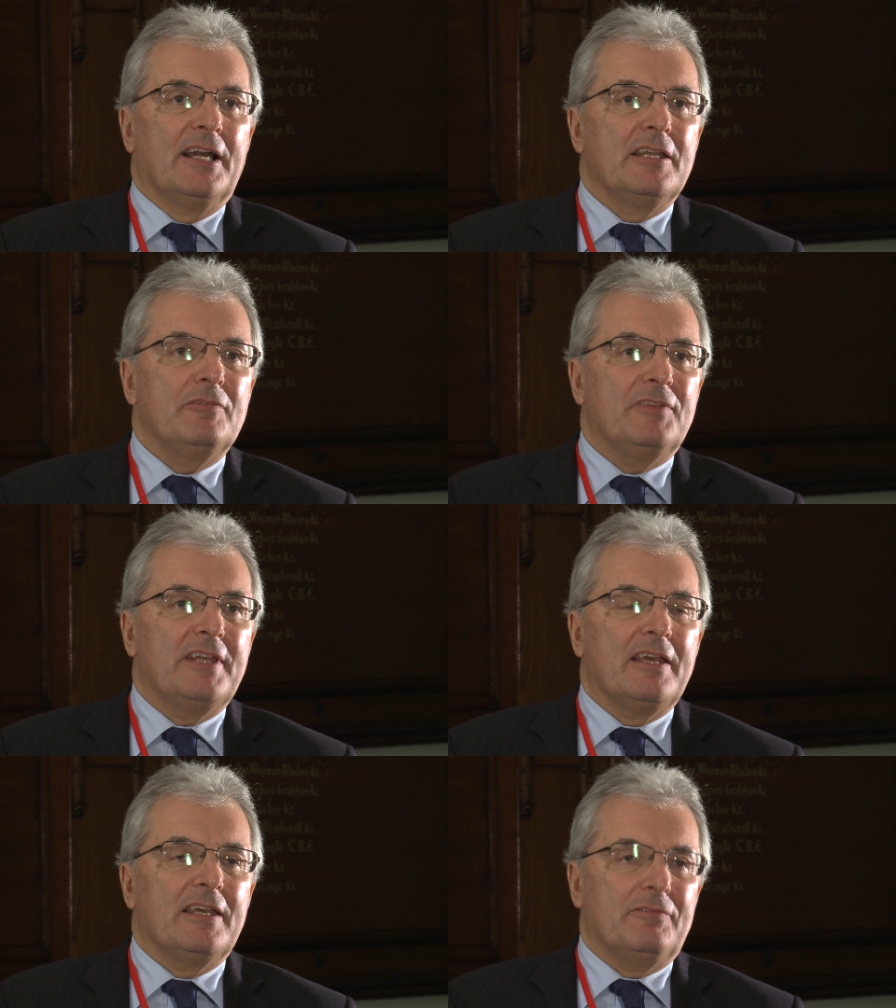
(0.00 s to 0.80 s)
And if
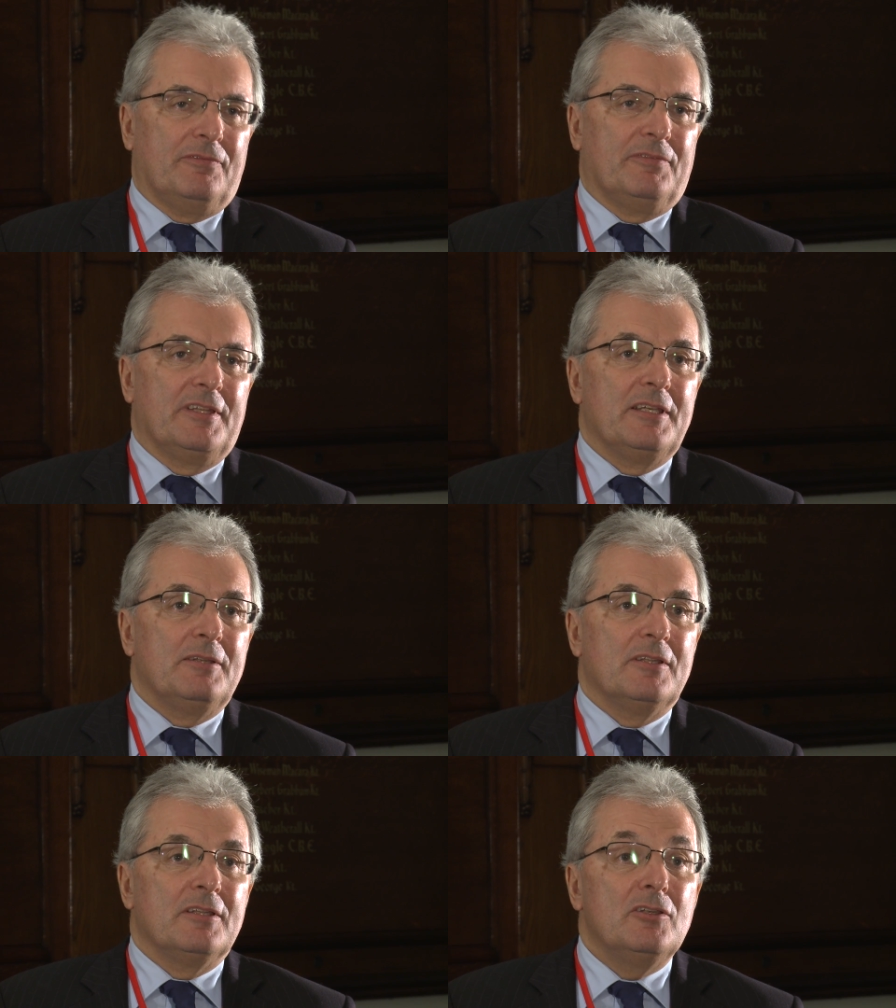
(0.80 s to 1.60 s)
the, if
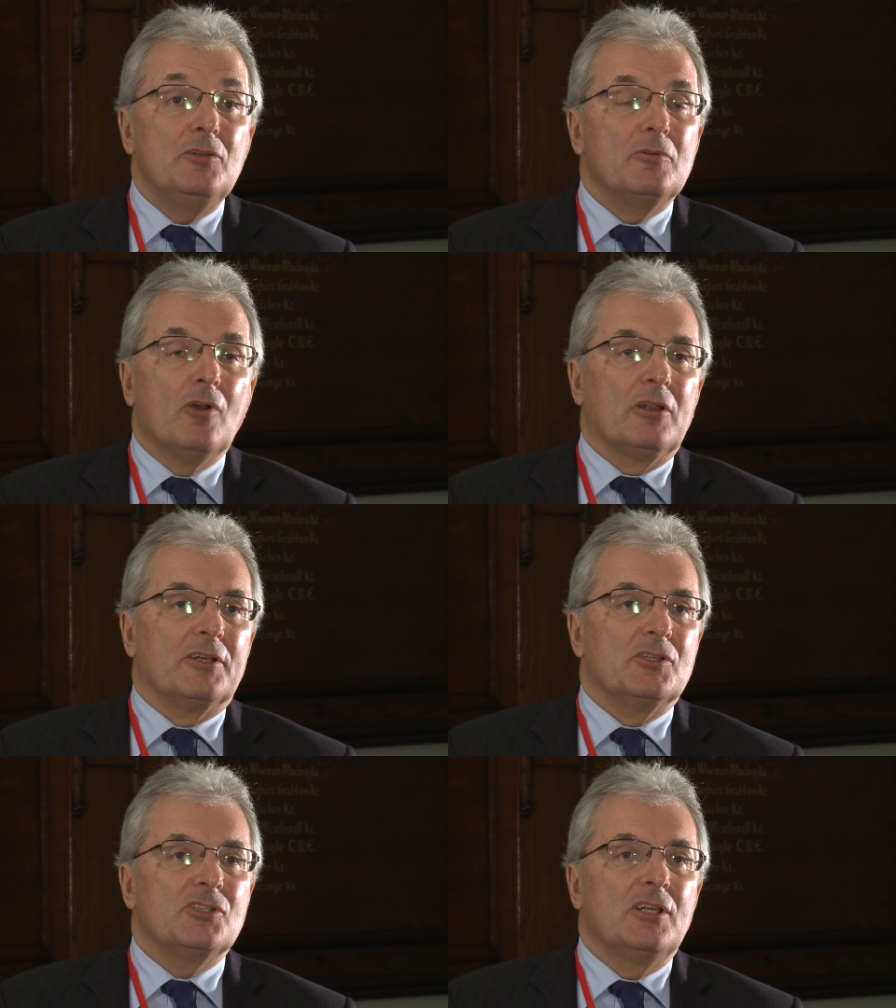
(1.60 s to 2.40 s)
the, the new
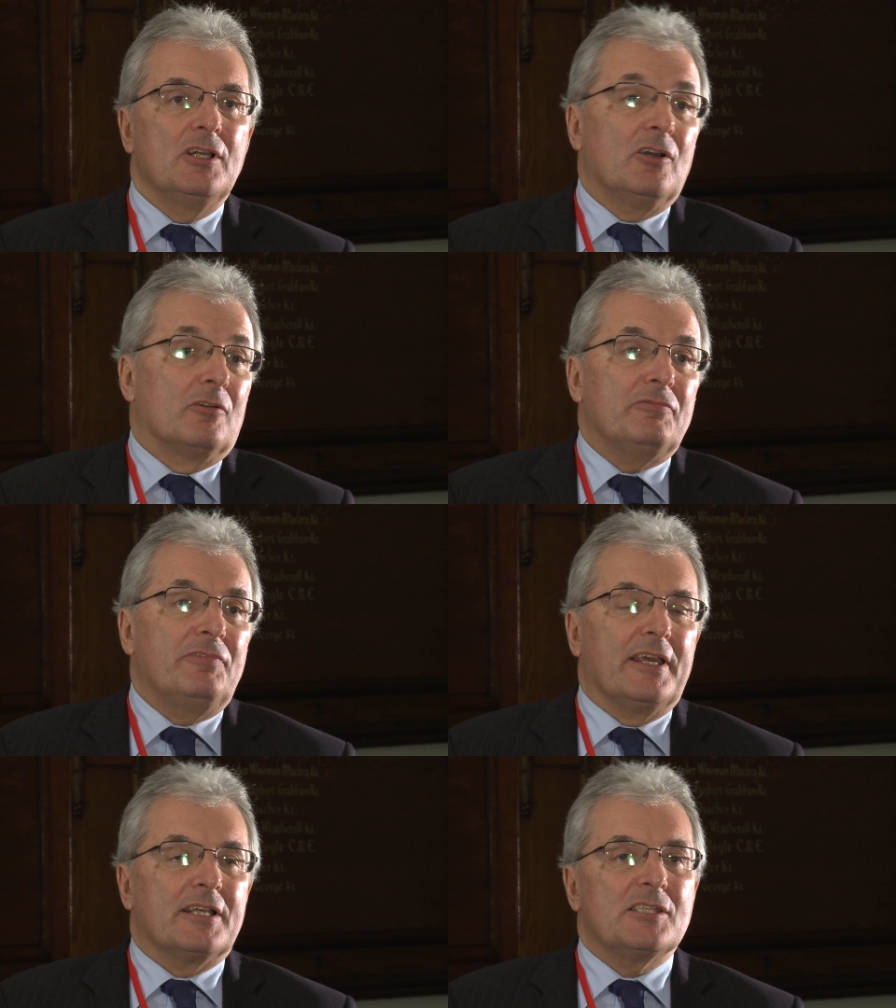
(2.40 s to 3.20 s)
knowledge
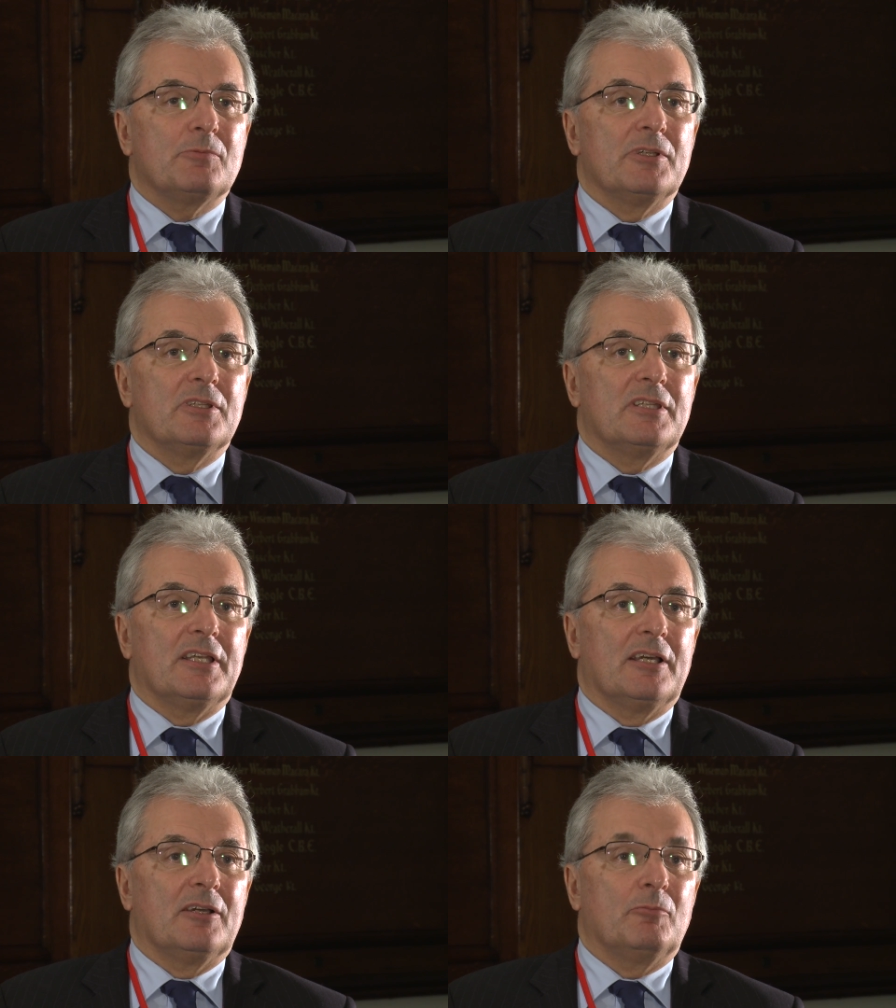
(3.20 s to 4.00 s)
conflicts with
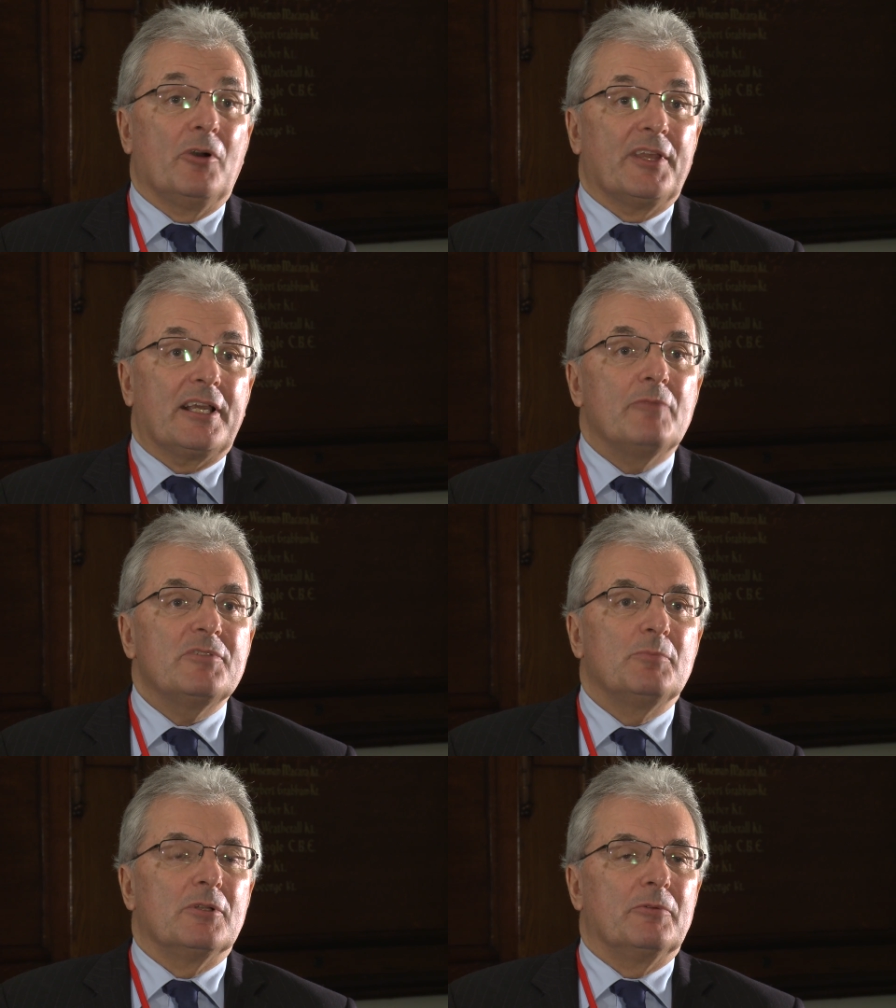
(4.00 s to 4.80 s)
uh, what they're
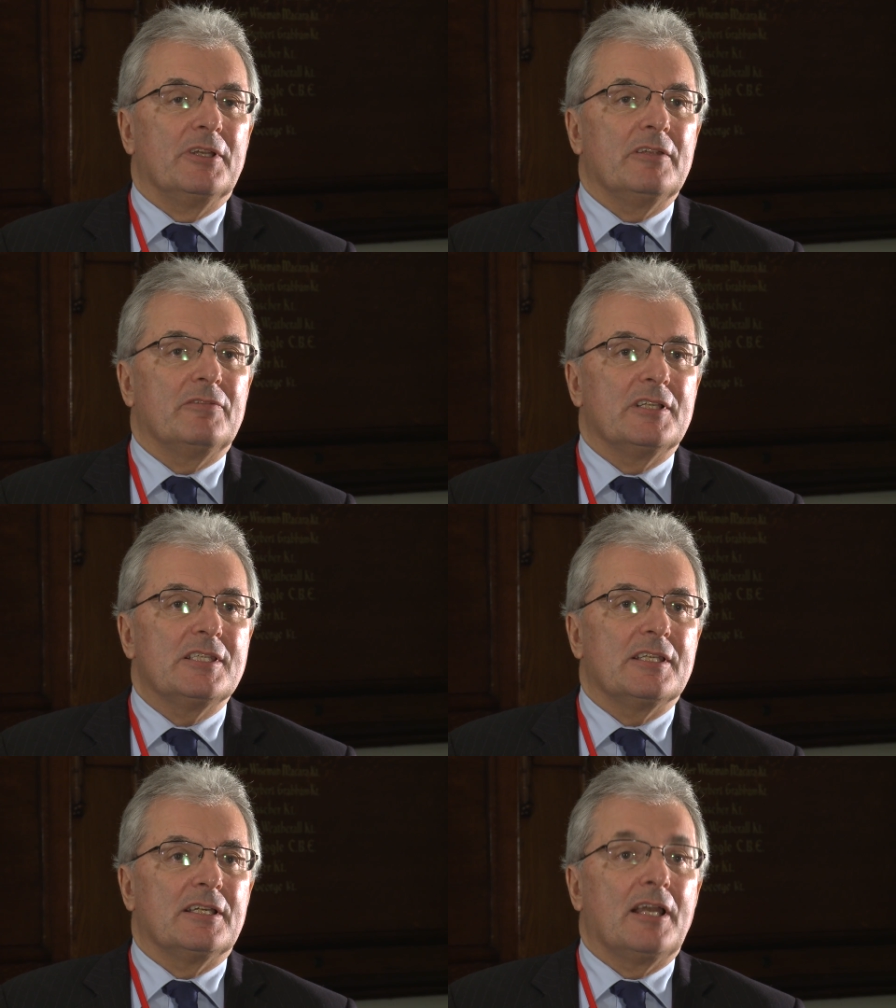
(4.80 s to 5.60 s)
comfortable with, if
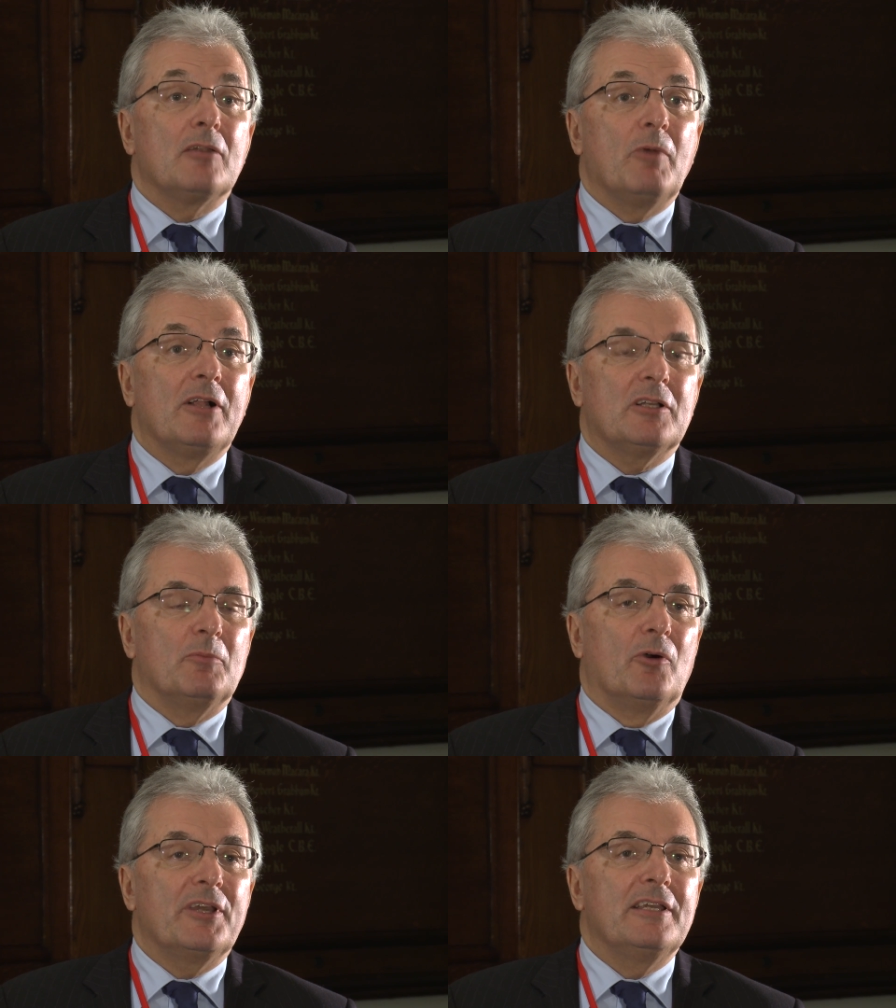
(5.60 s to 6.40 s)
it's an
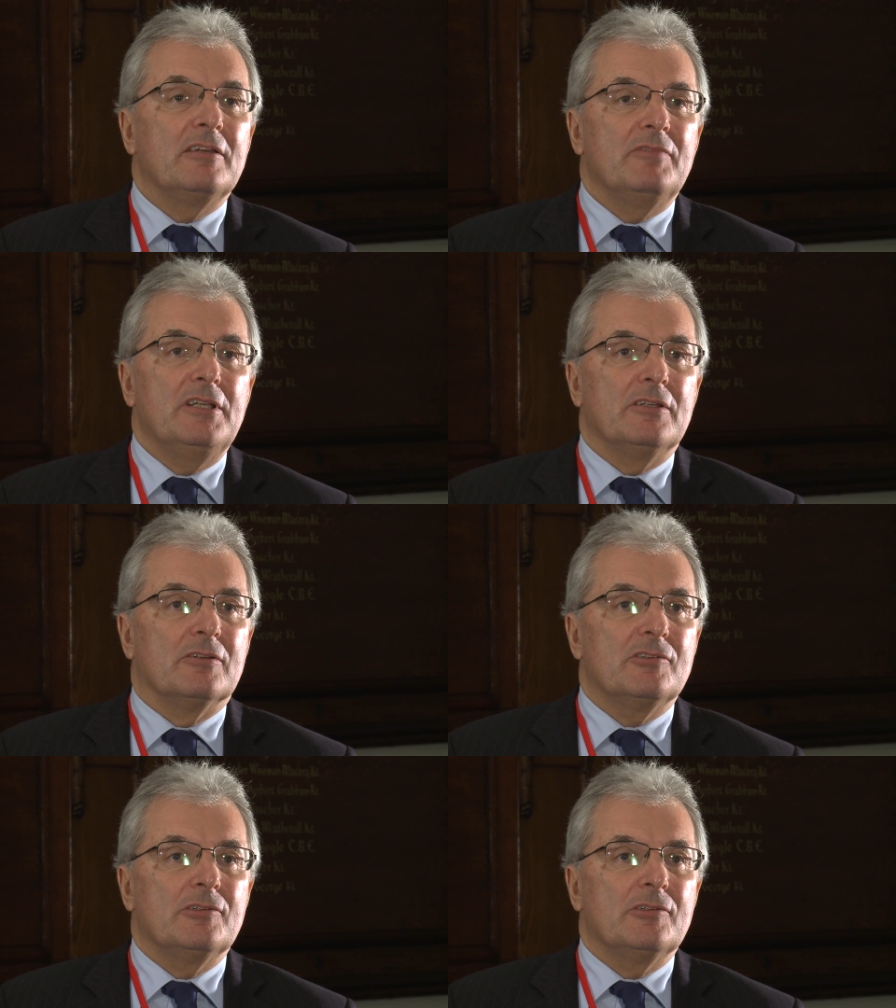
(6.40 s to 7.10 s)
unwelcome or inconvenient